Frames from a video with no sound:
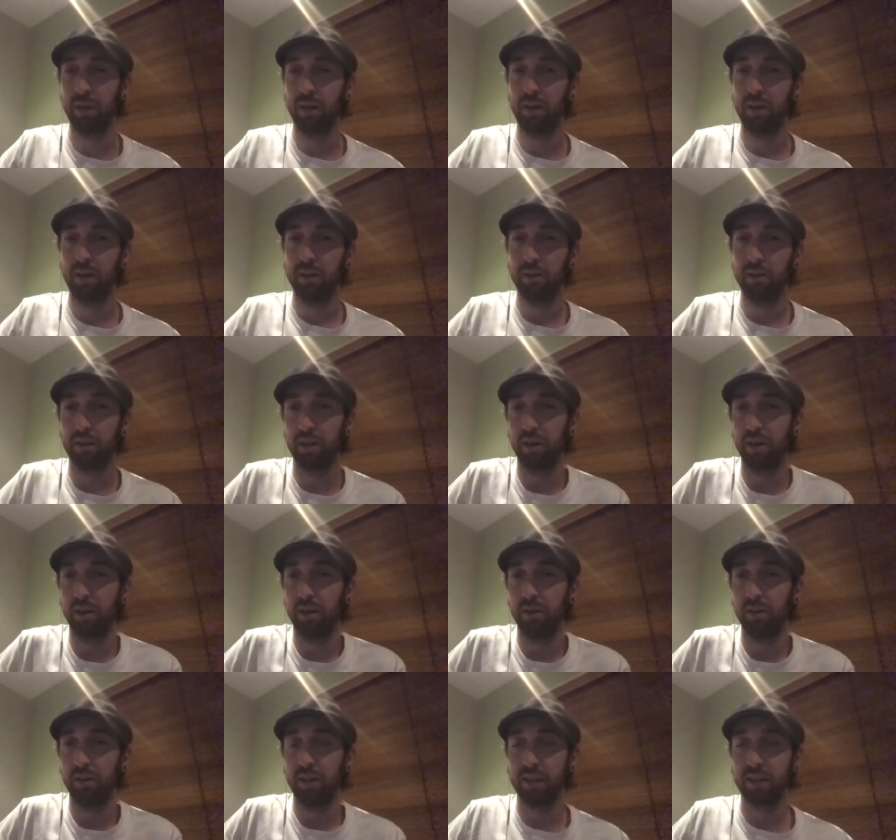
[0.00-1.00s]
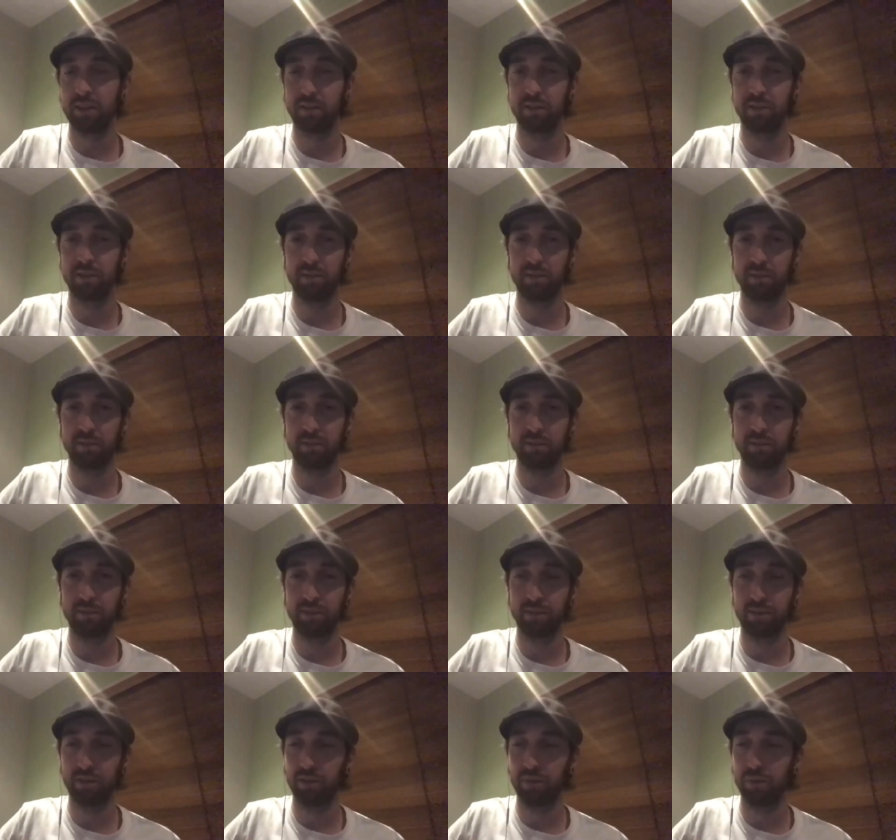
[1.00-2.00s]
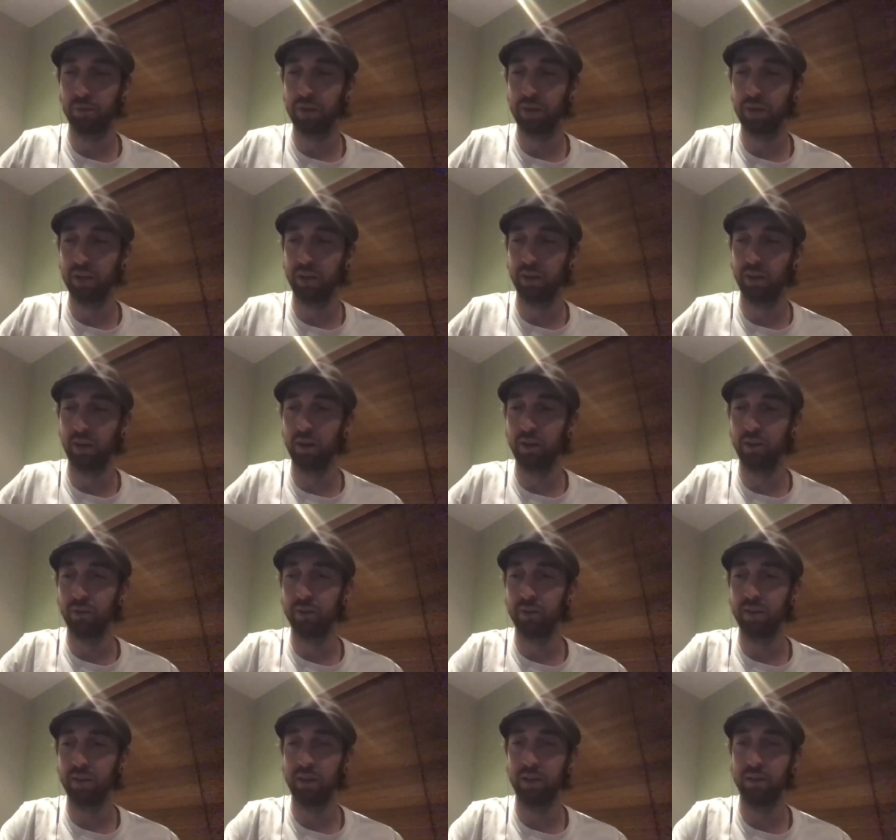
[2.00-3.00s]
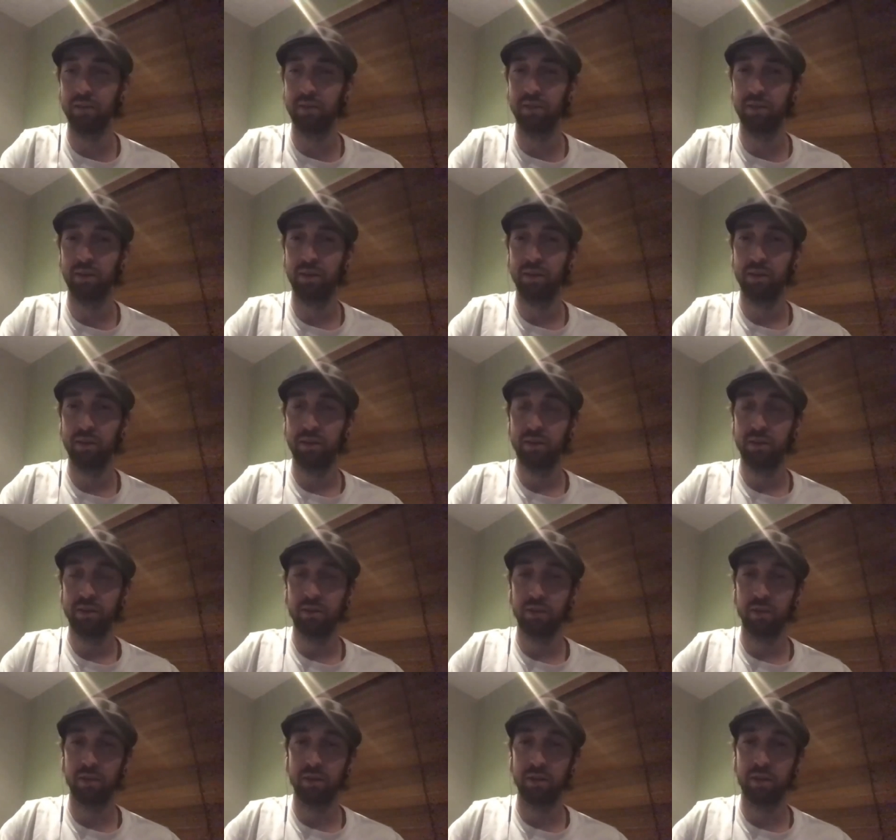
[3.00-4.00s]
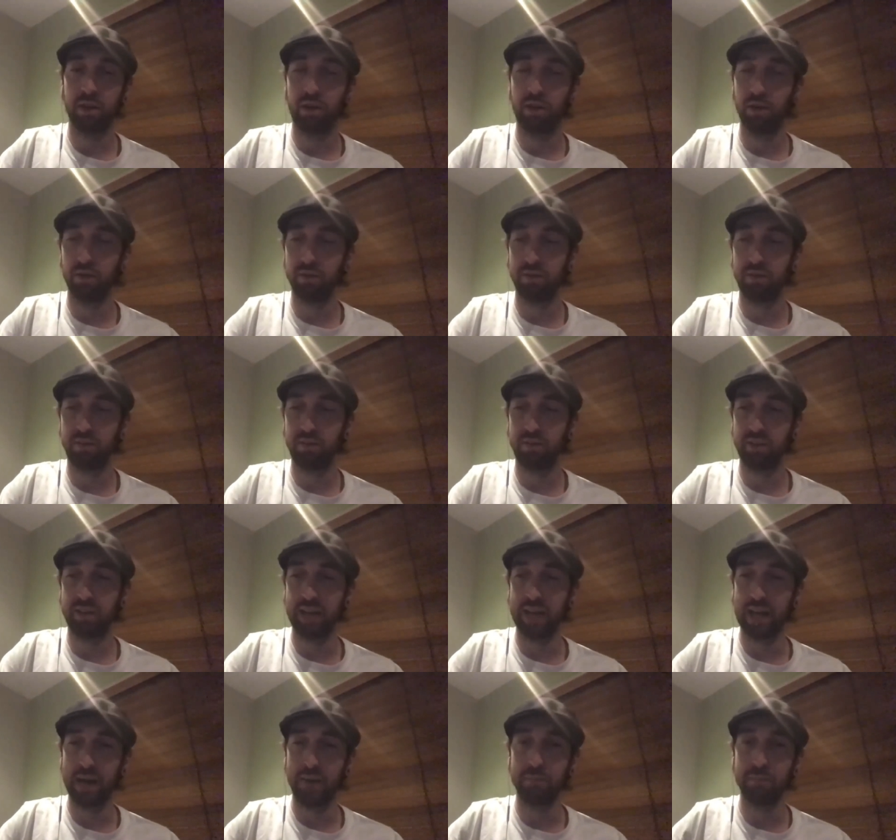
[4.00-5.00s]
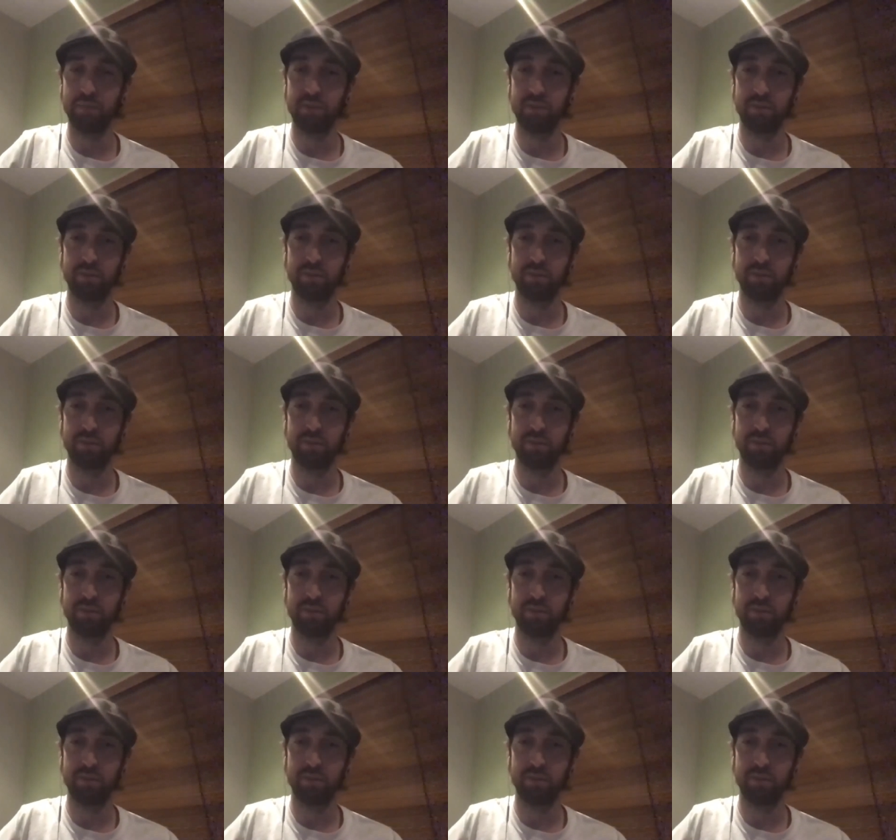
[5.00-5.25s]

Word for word: so that's sort of where you go. And then sort of the whole Gabs